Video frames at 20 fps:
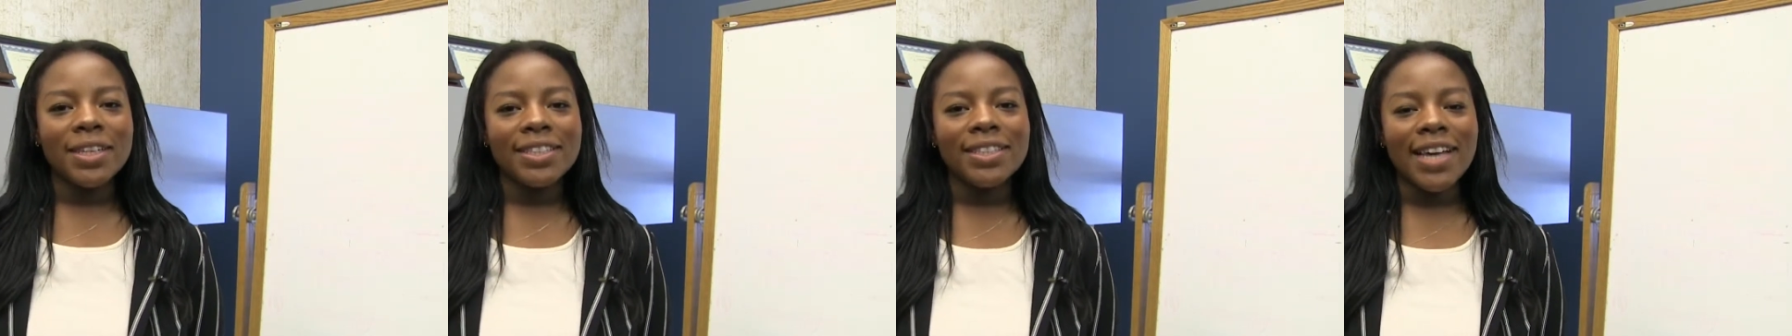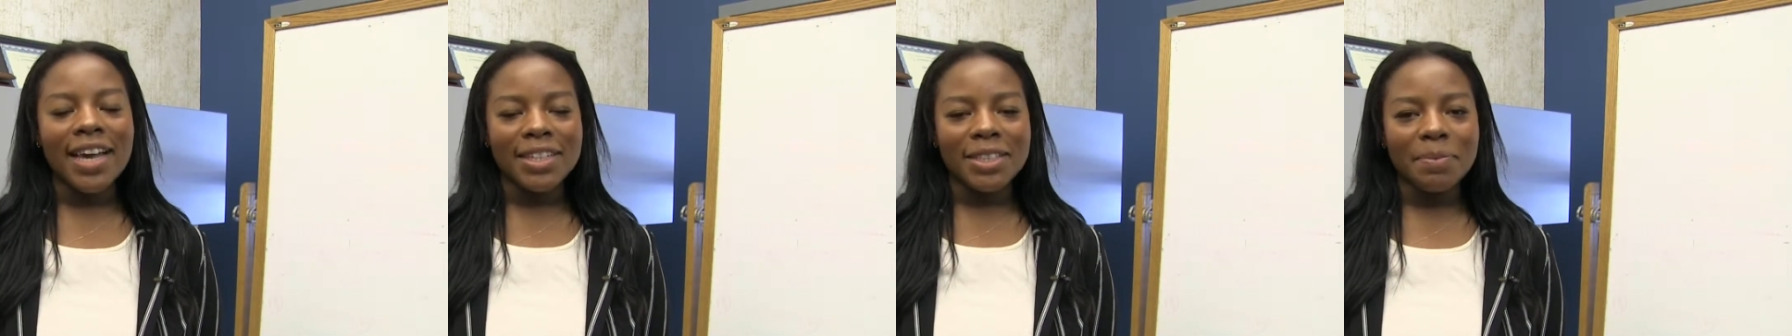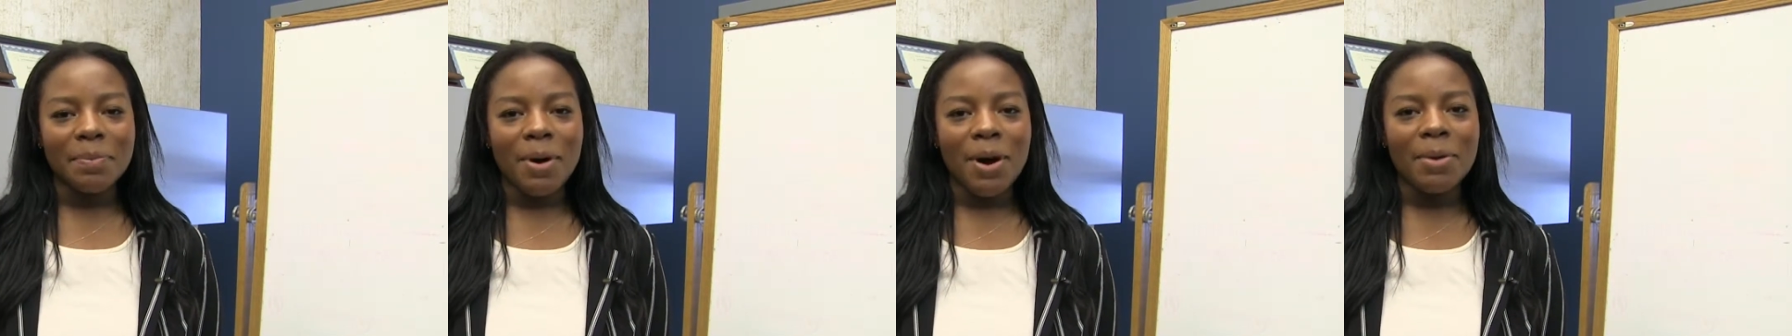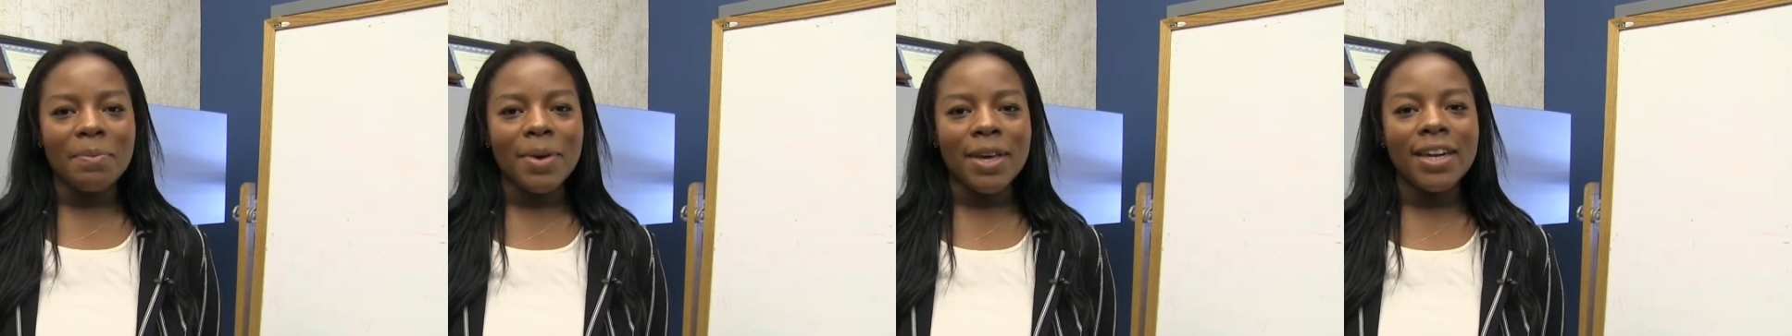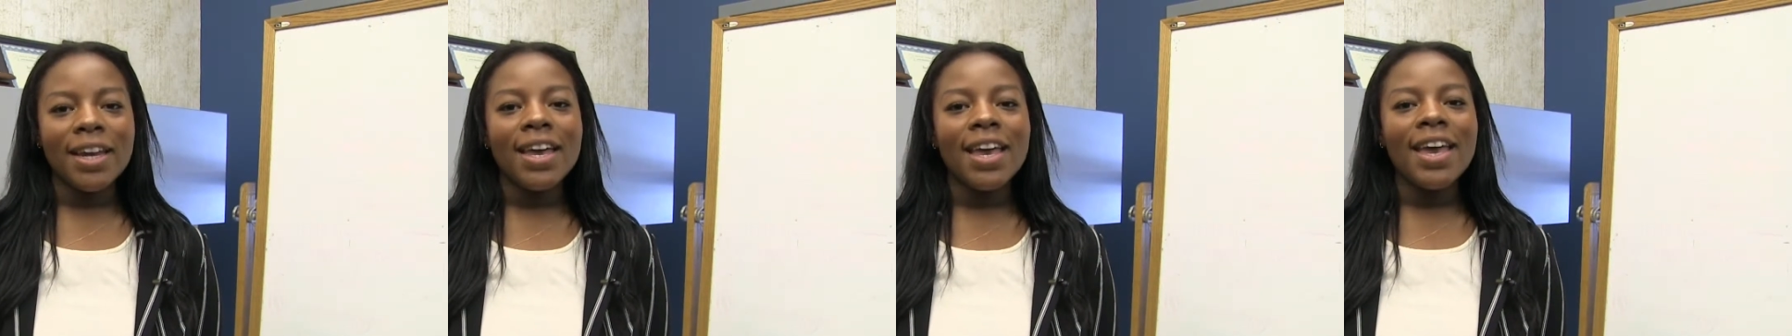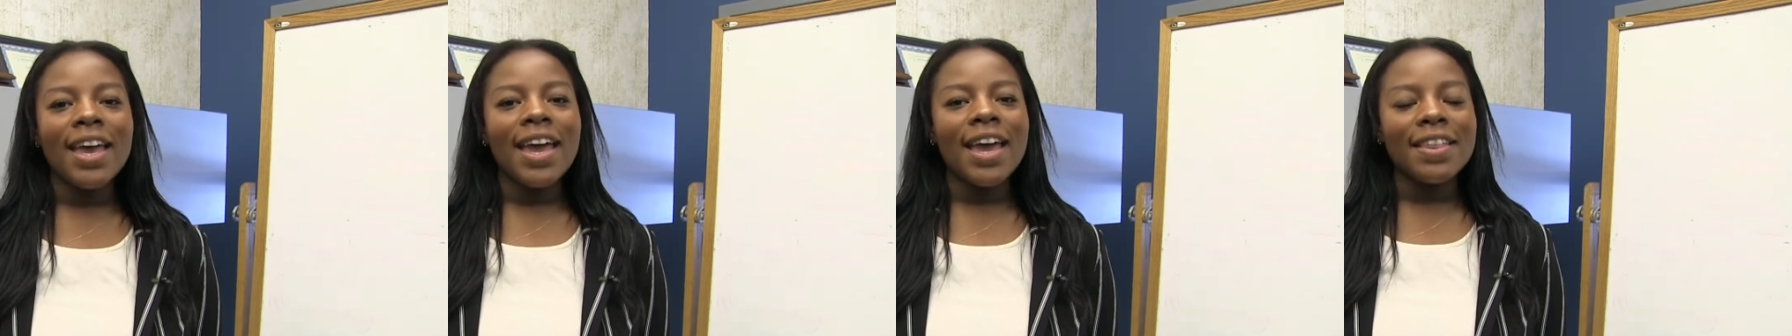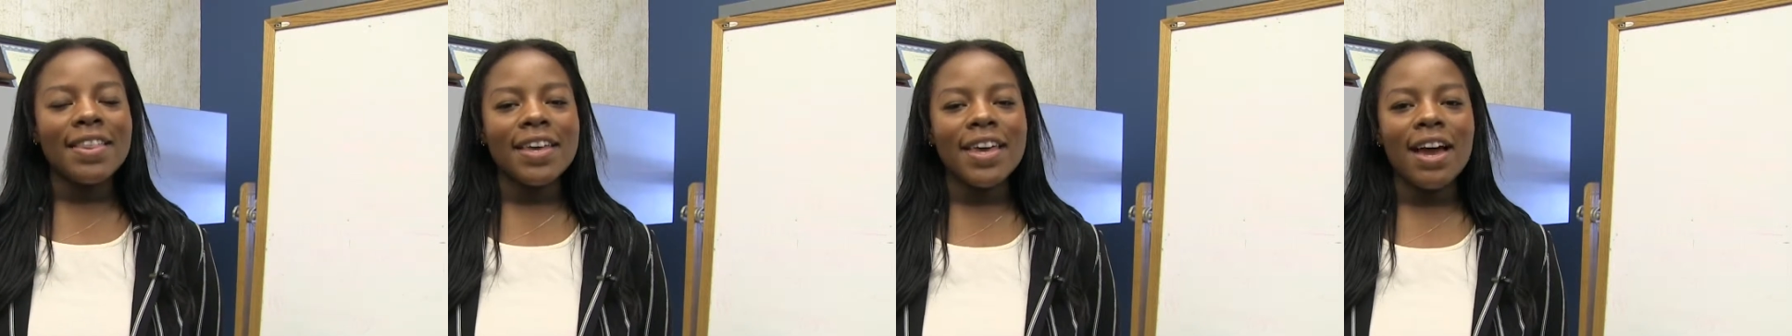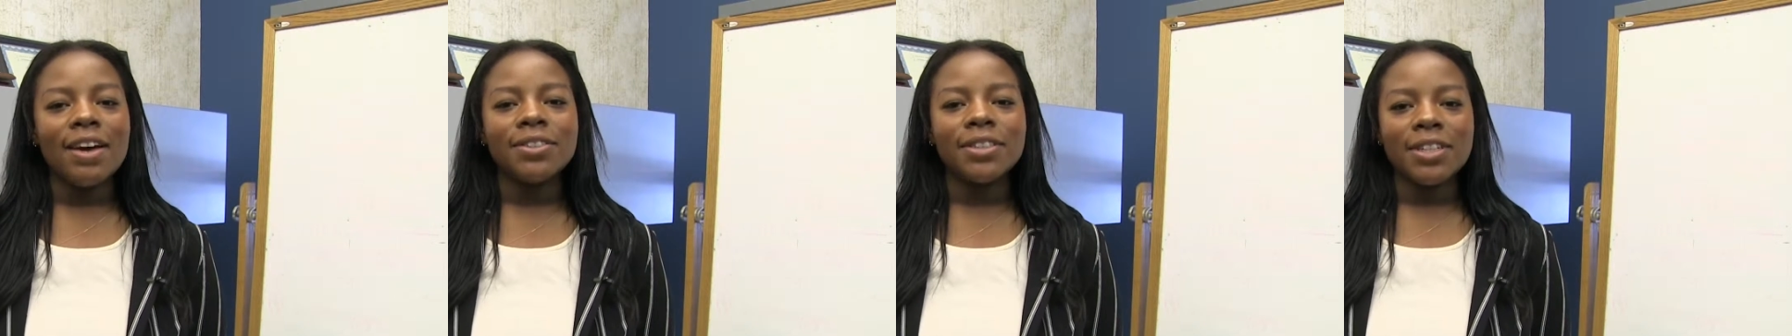the psych department and
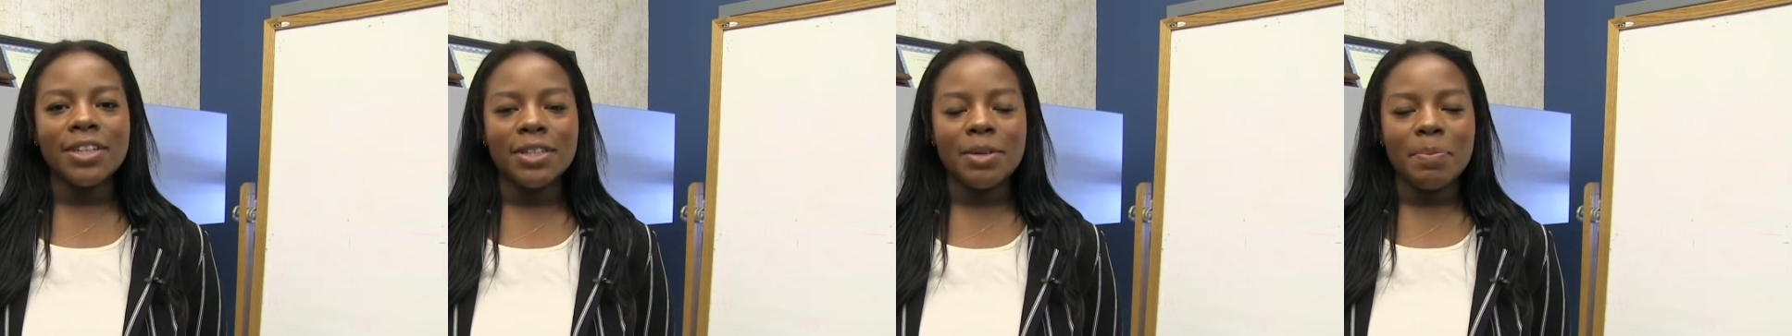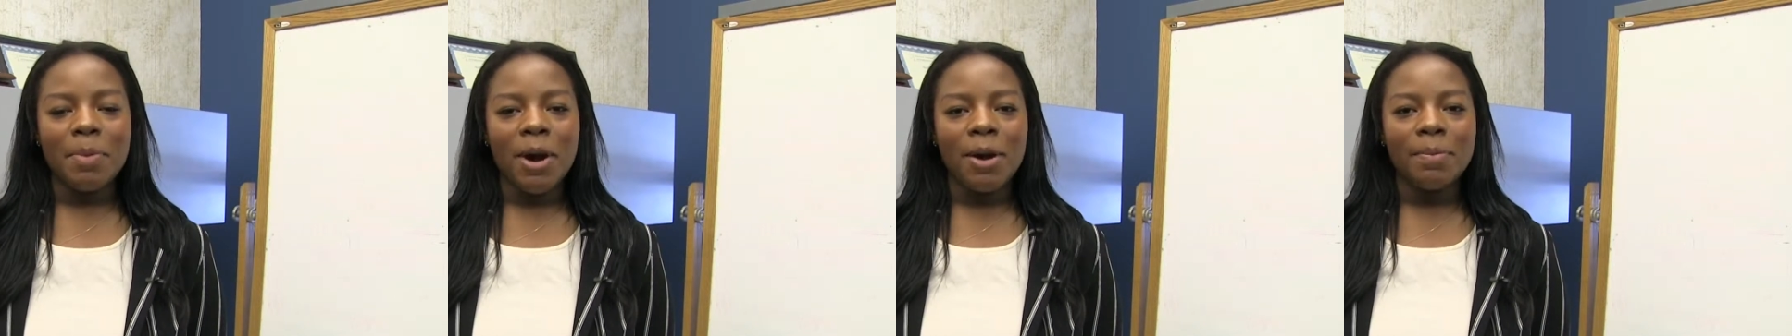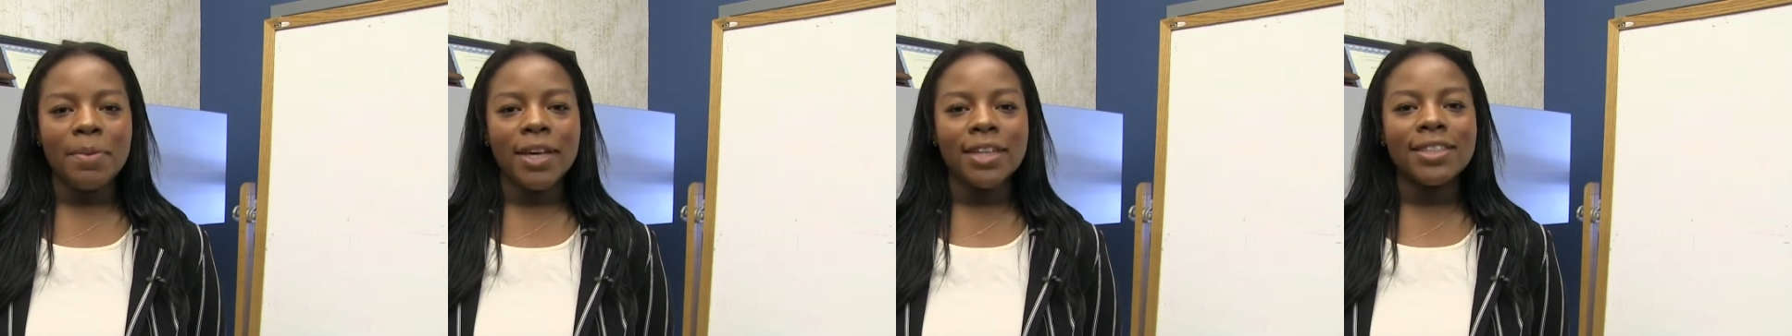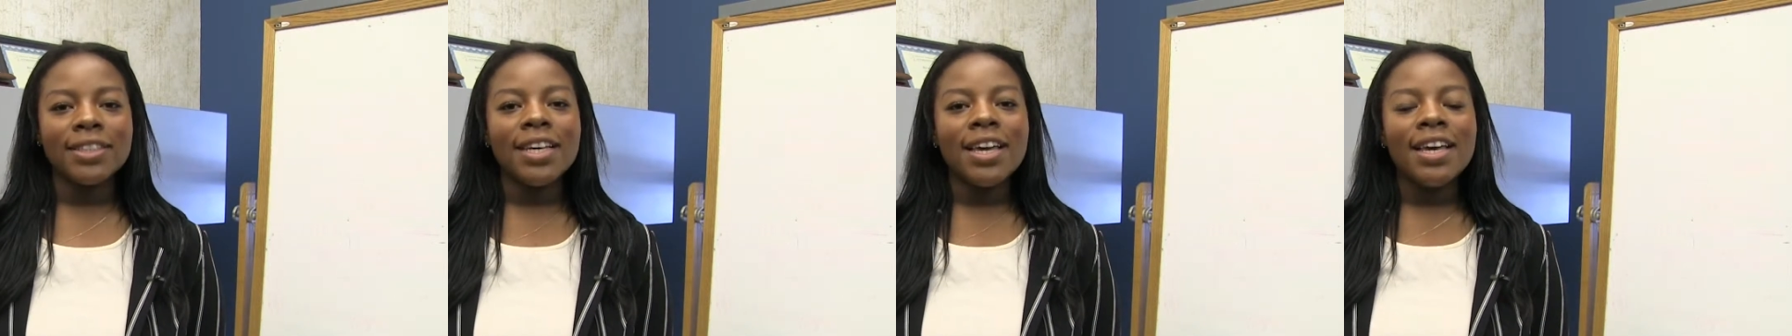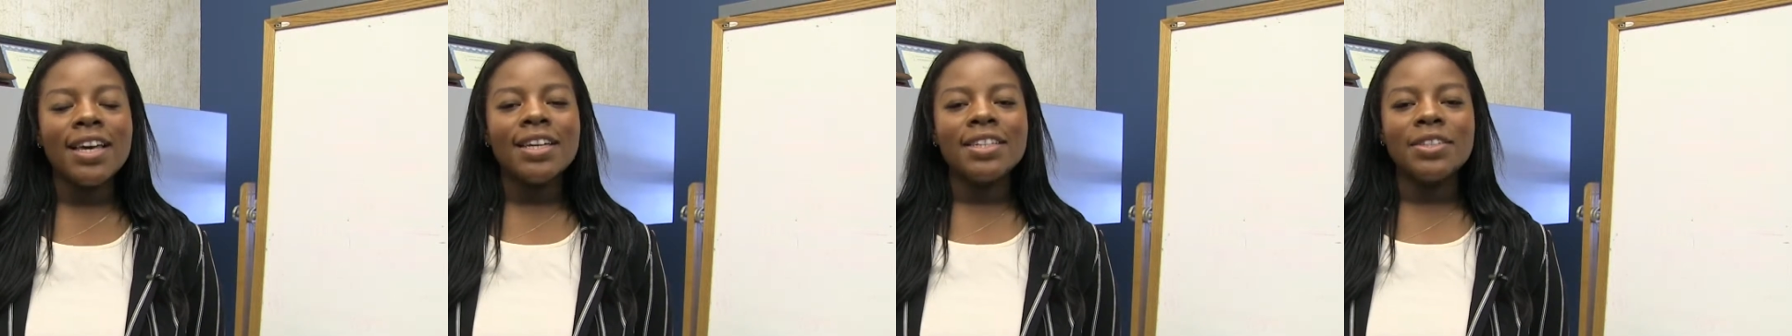the counseling departments